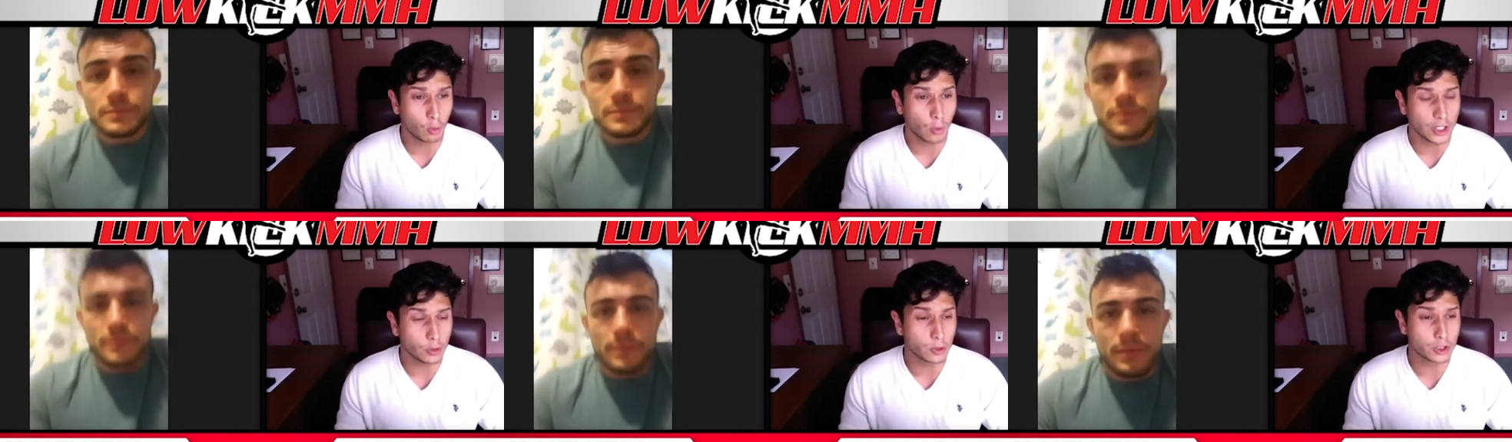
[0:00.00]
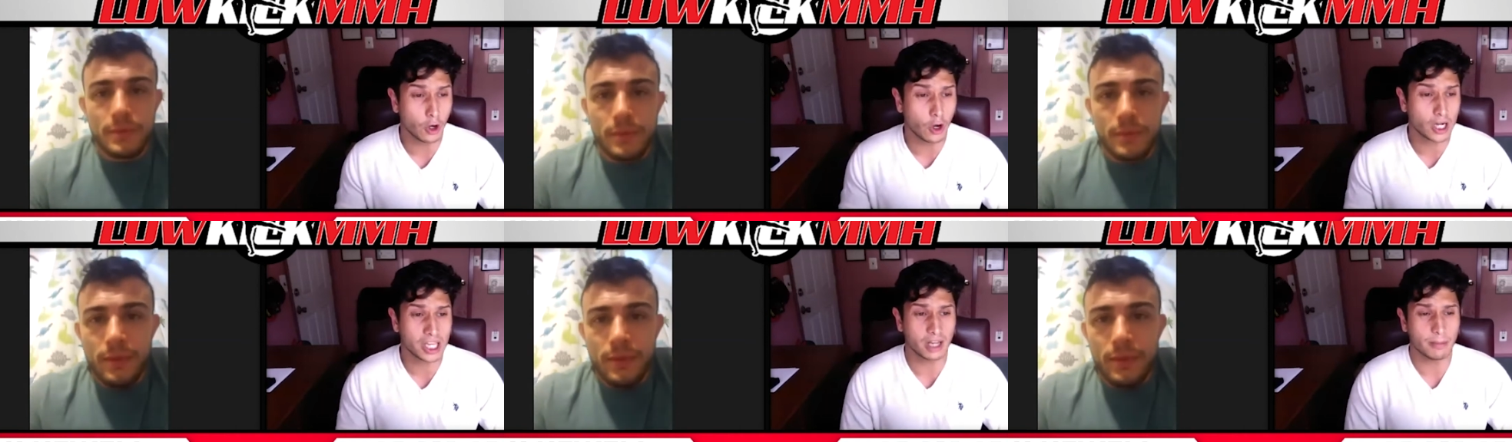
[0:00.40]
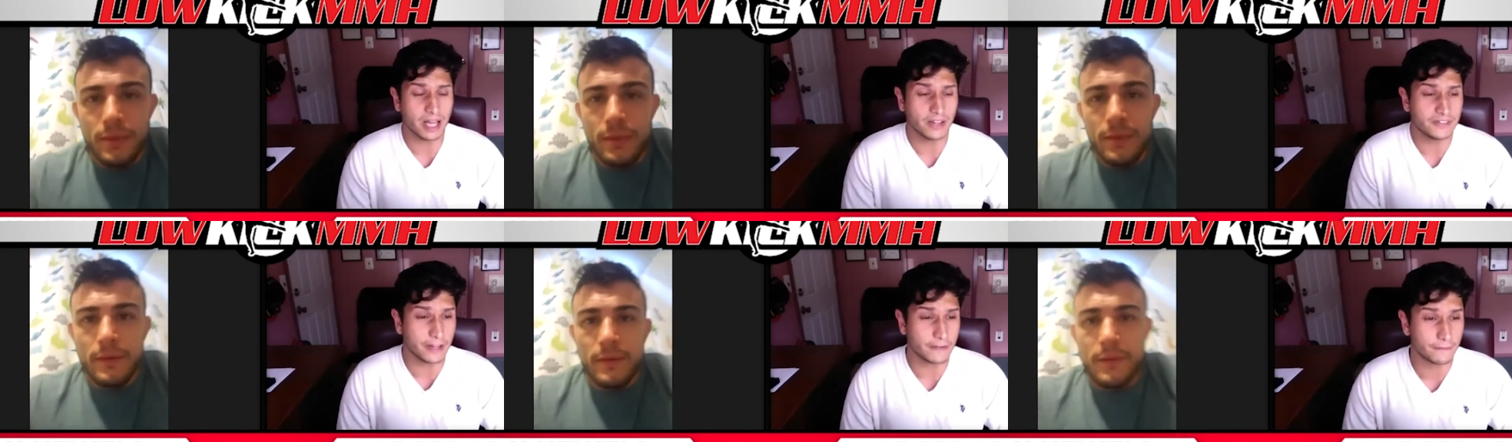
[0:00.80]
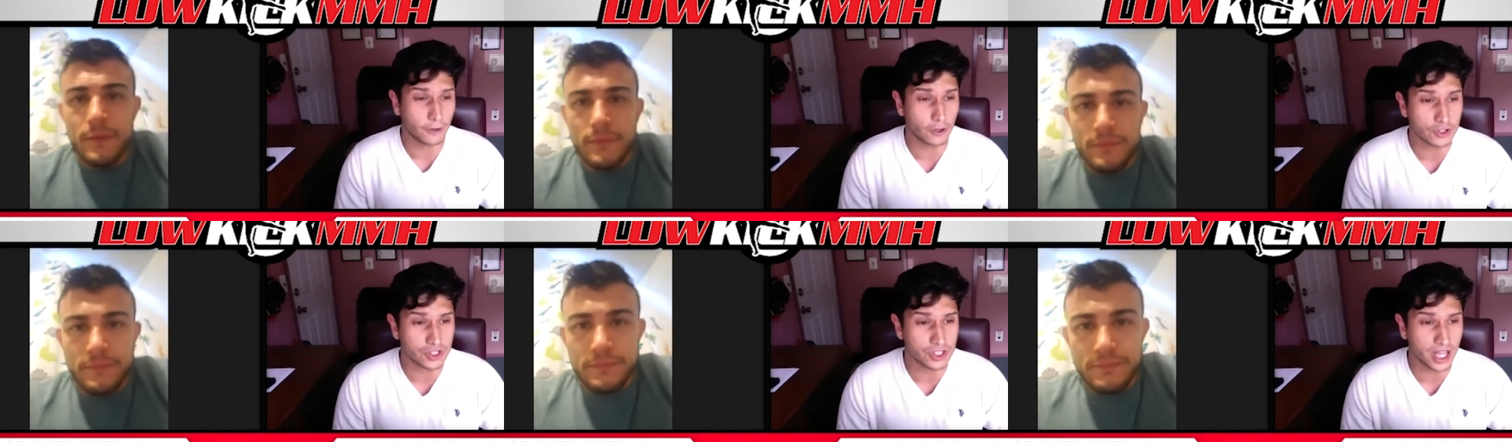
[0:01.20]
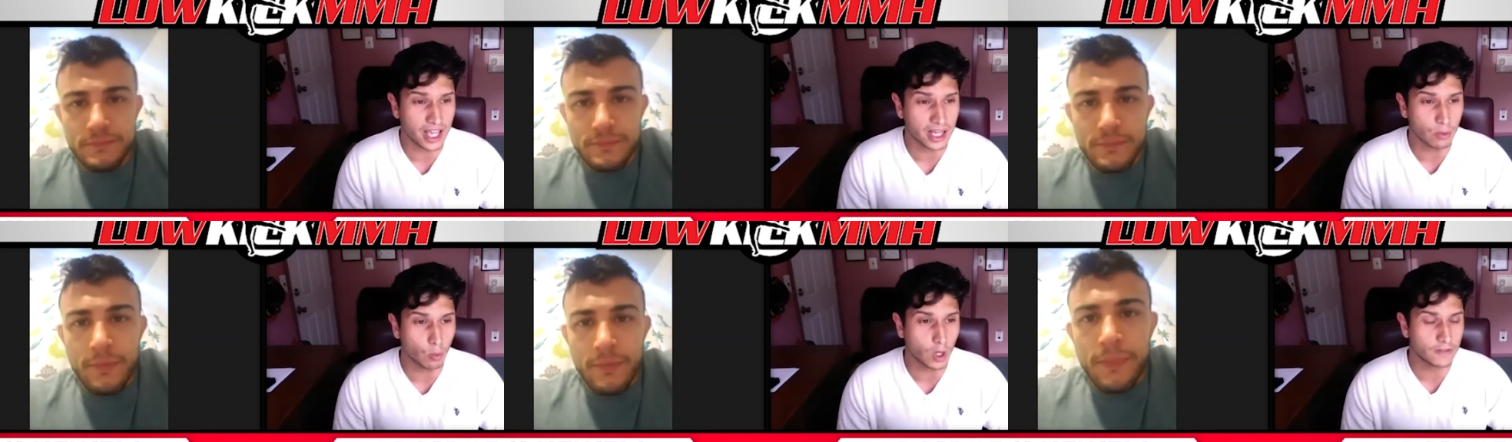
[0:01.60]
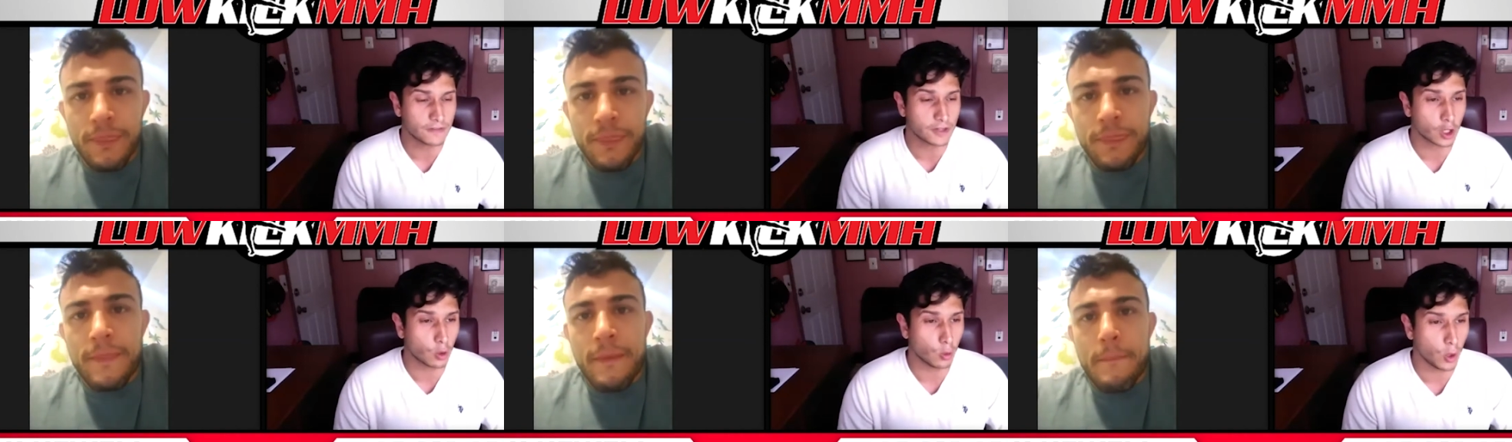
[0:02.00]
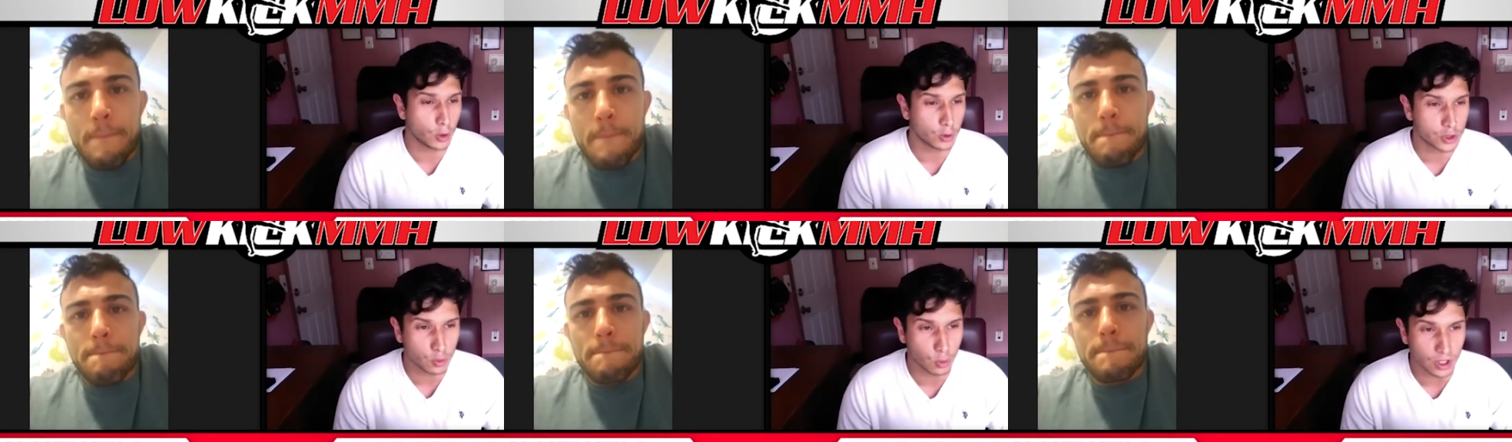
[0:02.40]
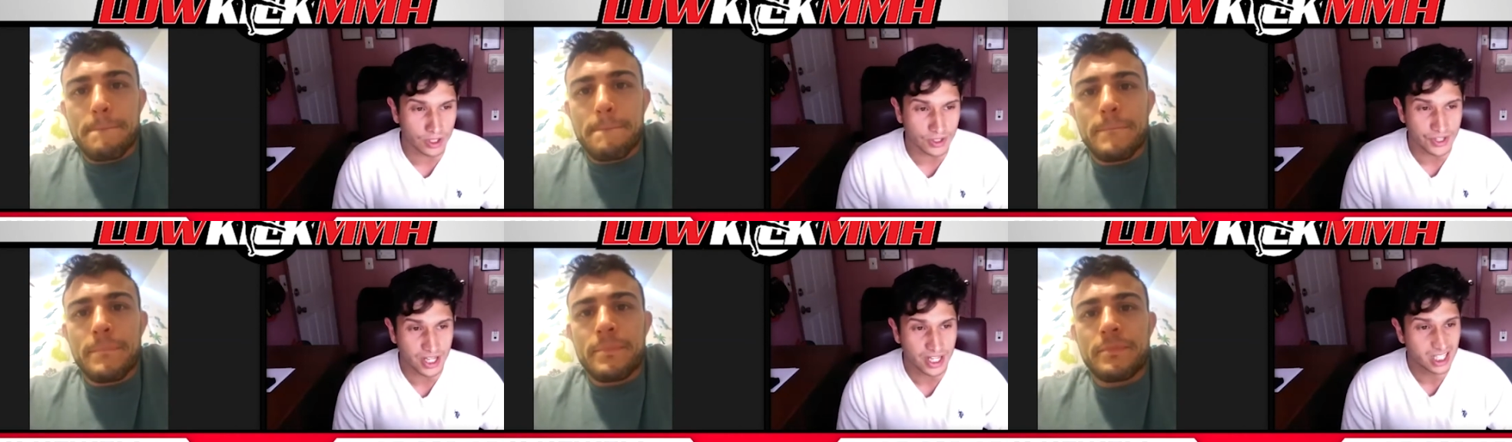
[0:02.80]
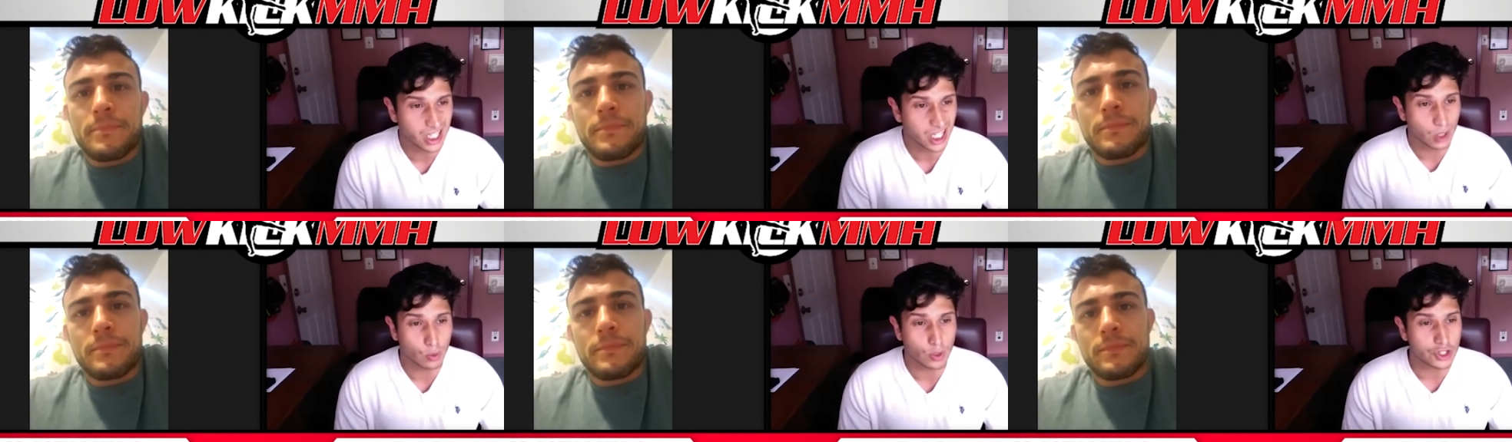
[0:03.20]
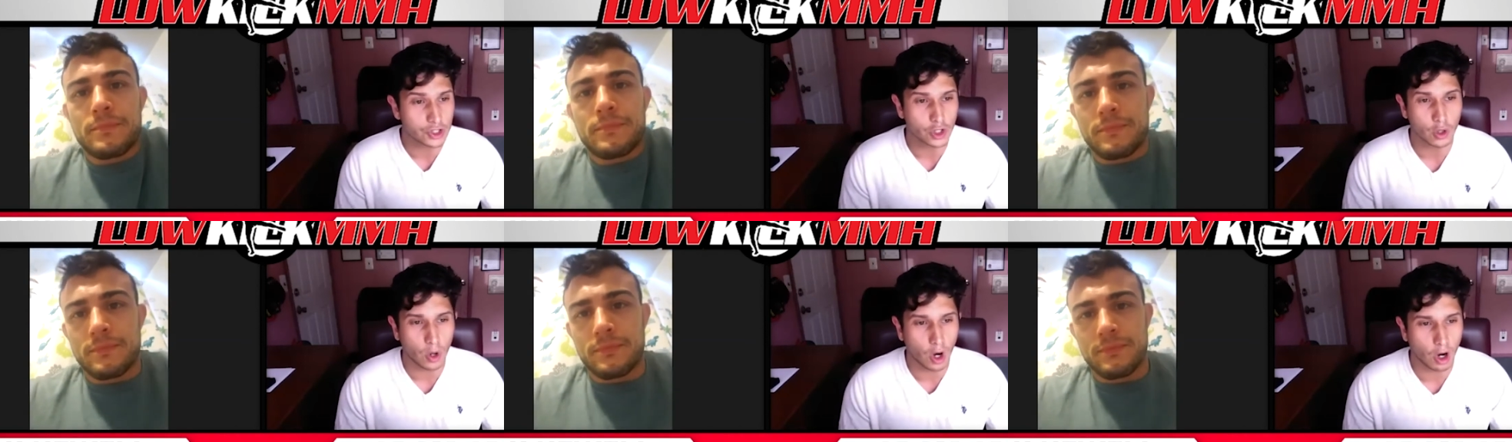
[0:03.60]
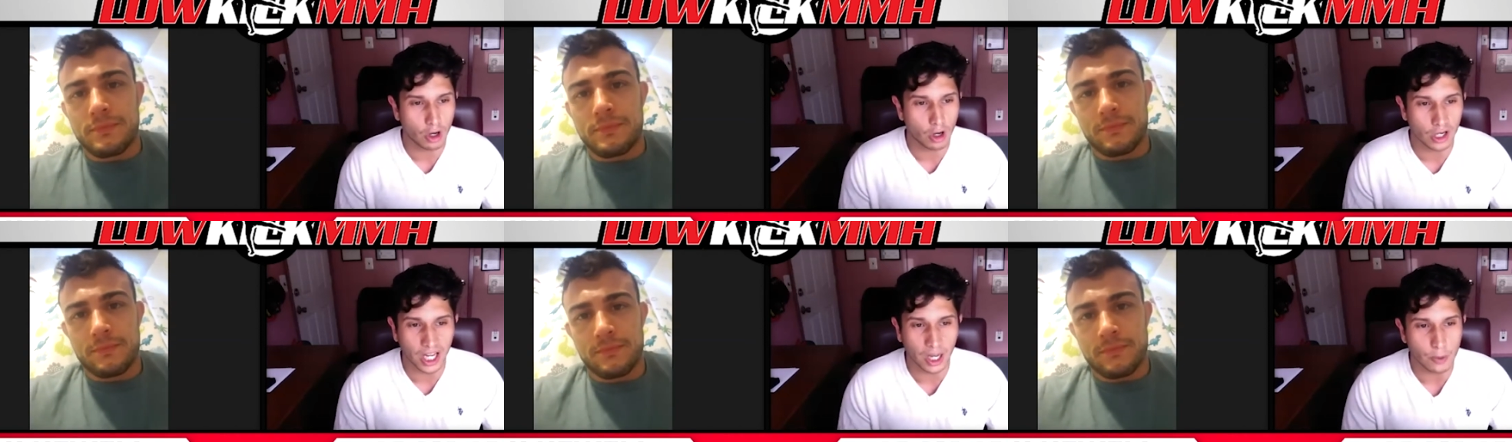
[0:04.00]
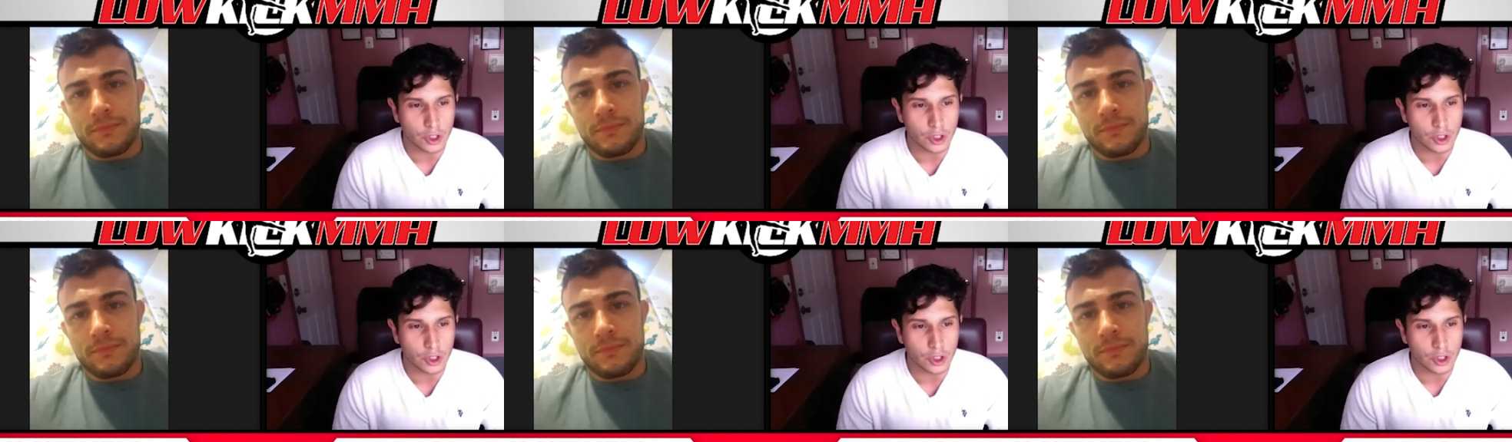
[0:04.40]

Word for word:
Speaker 1: when you were talking about that first day, one of the quotes was, It was so hard.